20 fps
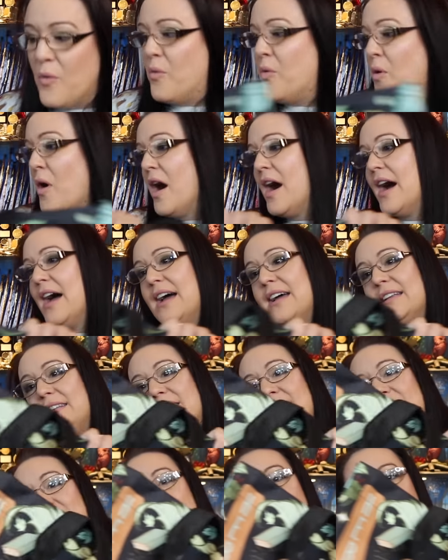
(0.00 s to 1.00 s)

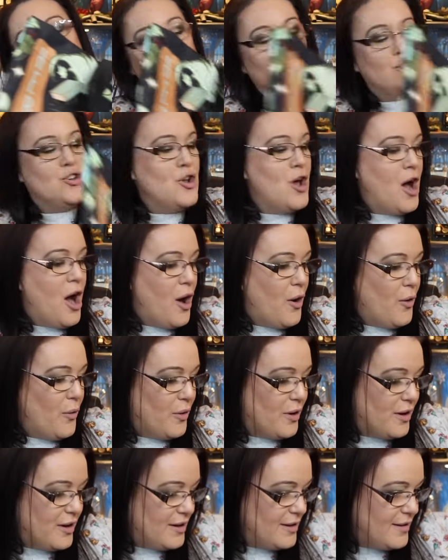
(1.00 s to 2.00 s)
what?
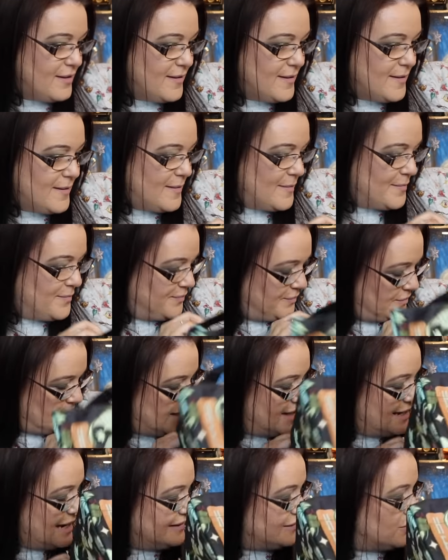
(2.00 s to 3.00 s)
No.
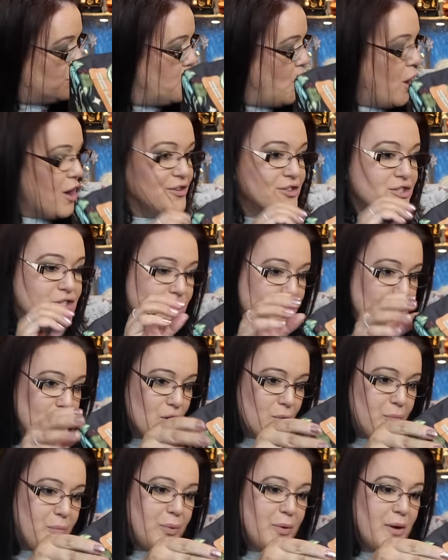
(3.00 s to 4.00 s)
It has a wand loop?